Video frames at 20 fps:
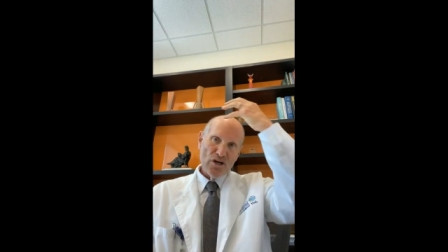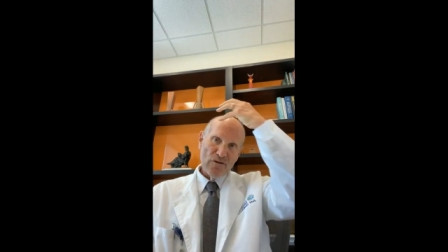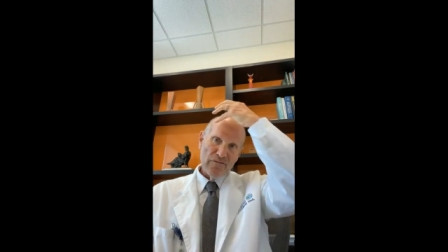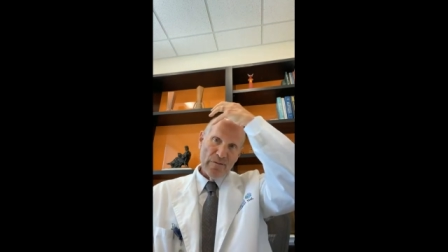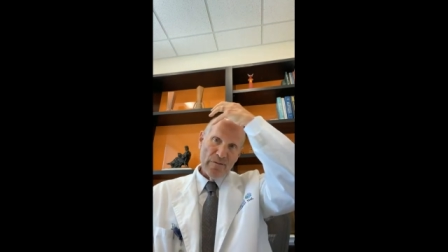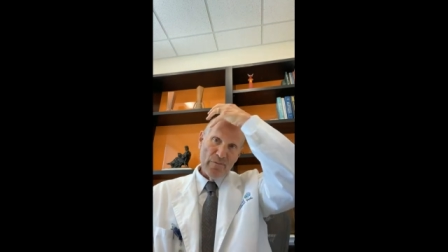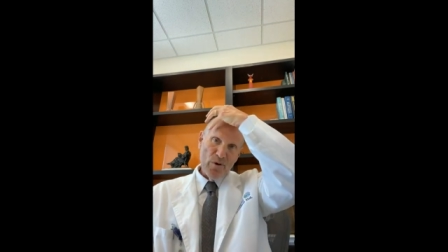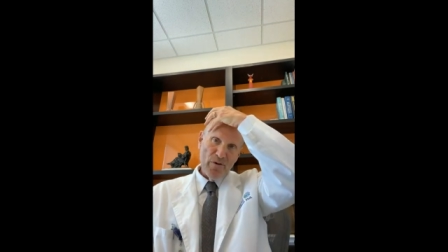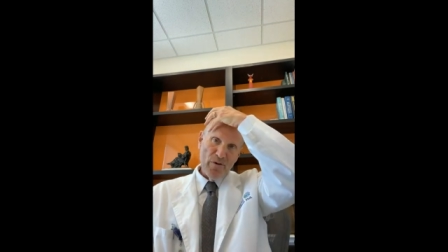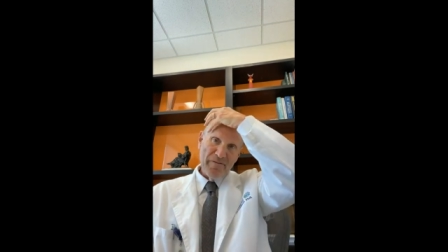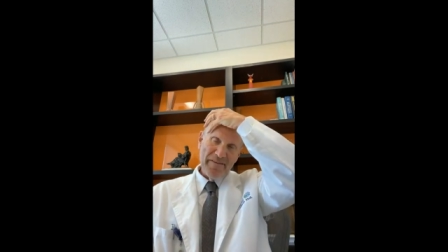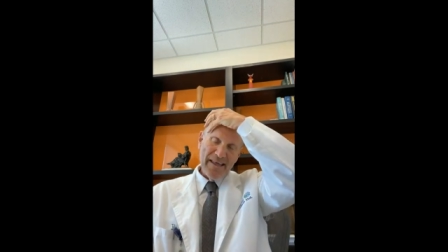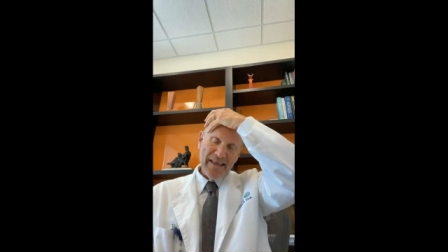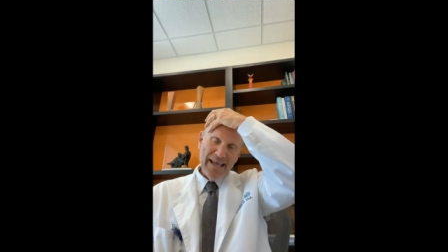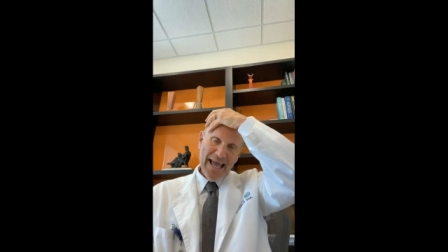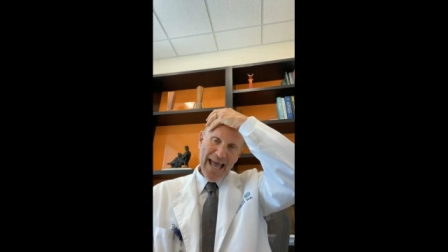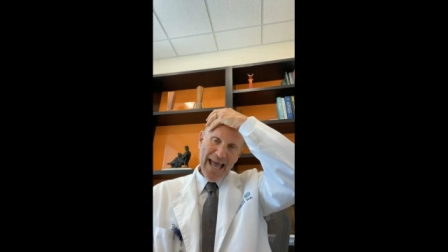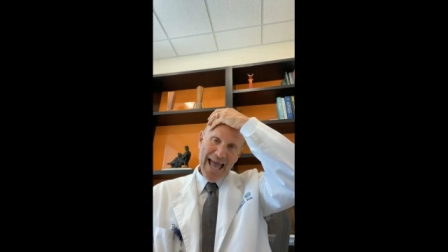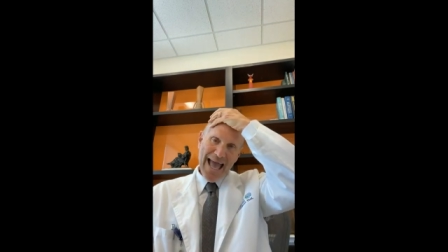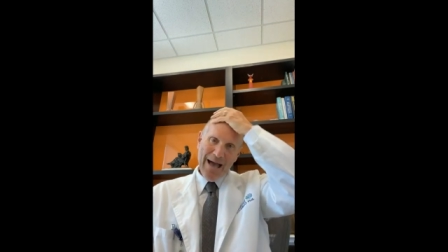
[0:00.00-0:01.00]
to remove
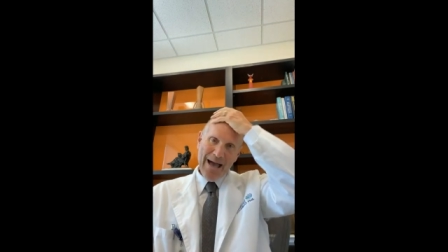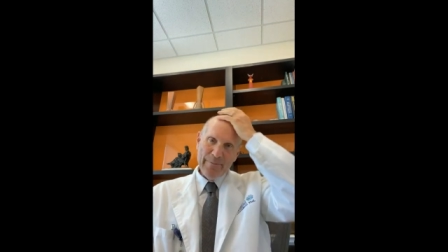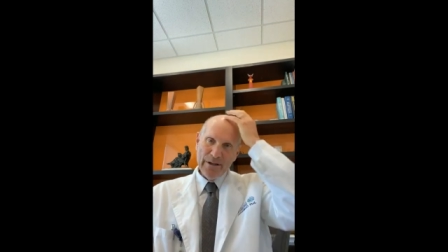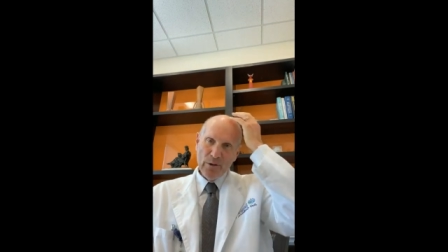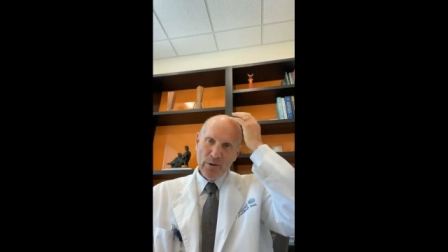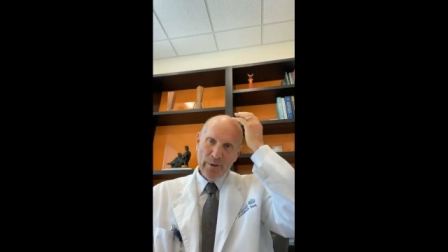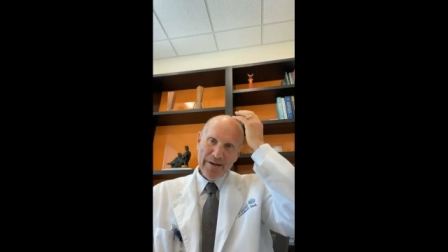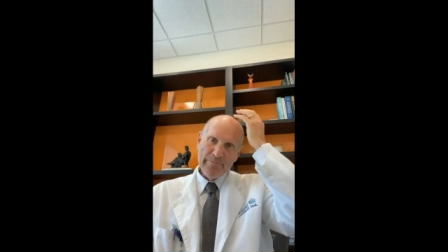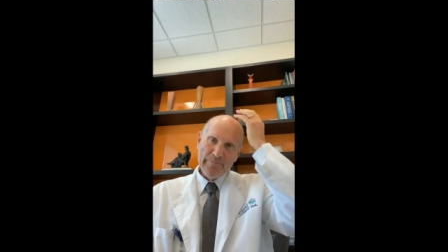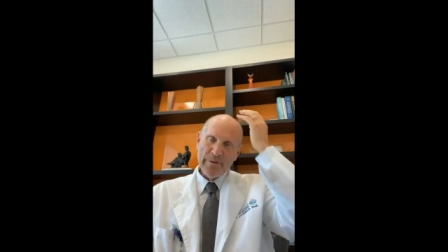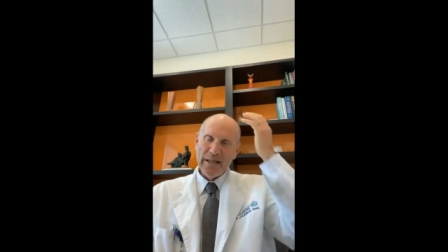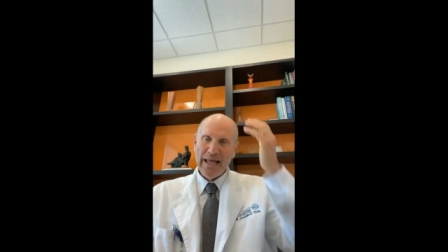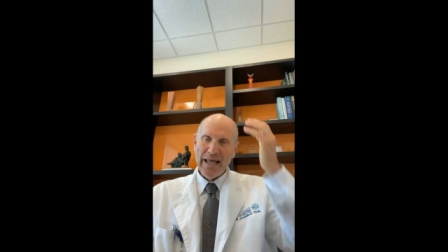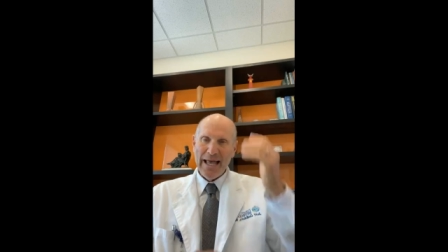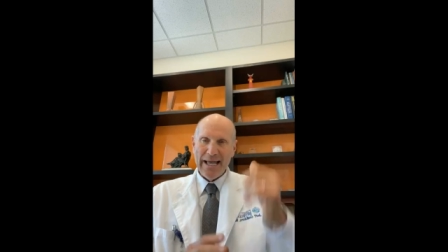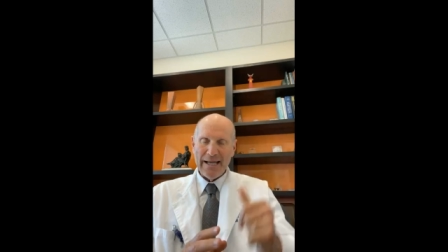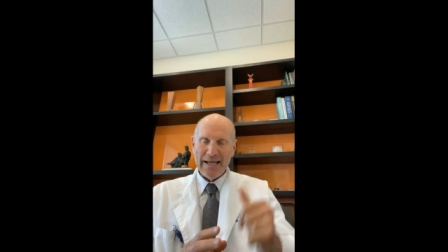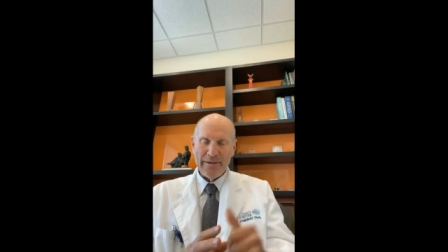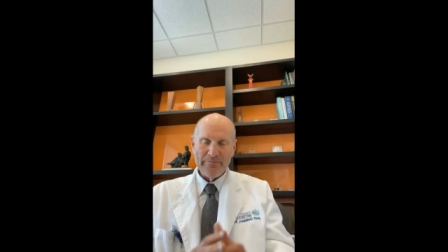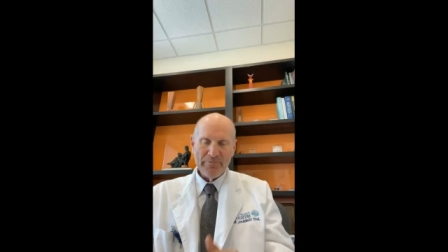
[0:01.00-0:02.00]
the amyloid
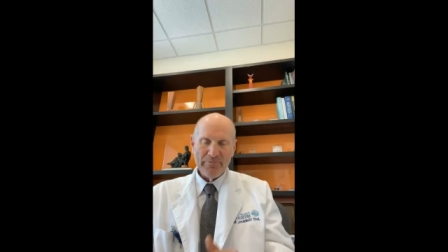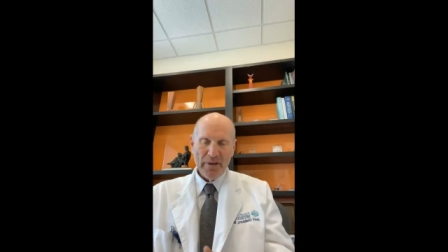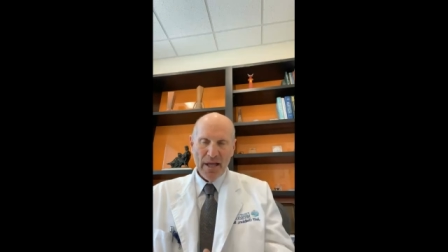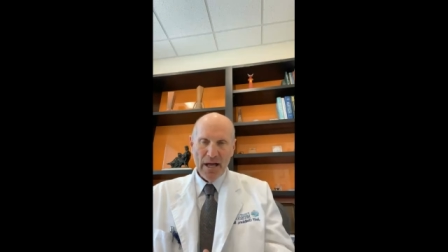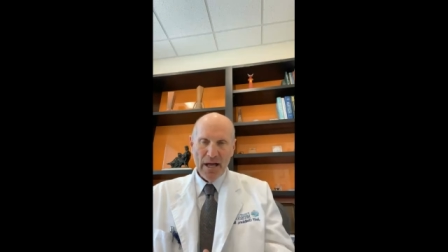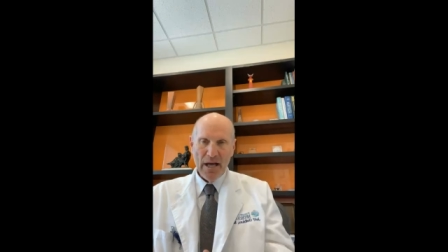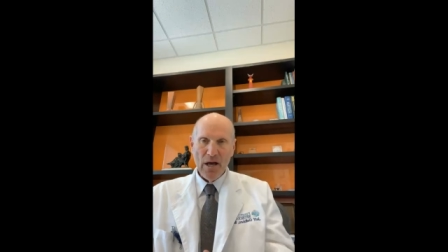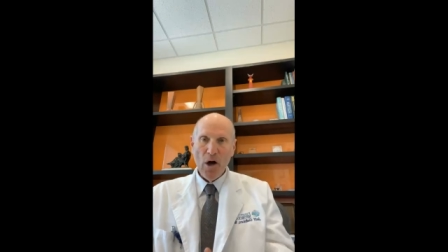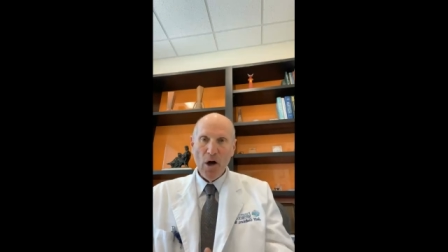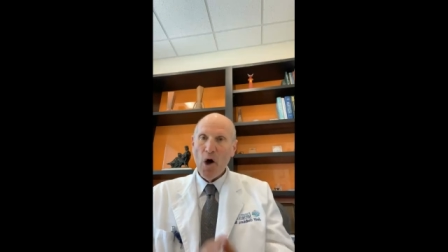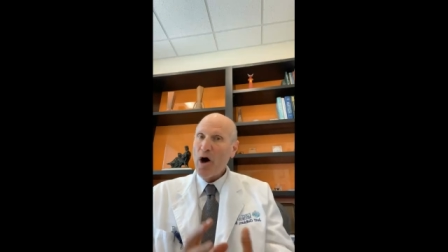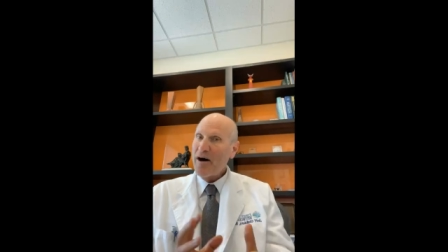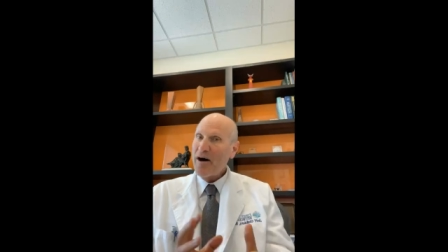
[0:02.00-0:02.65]
plaque uh,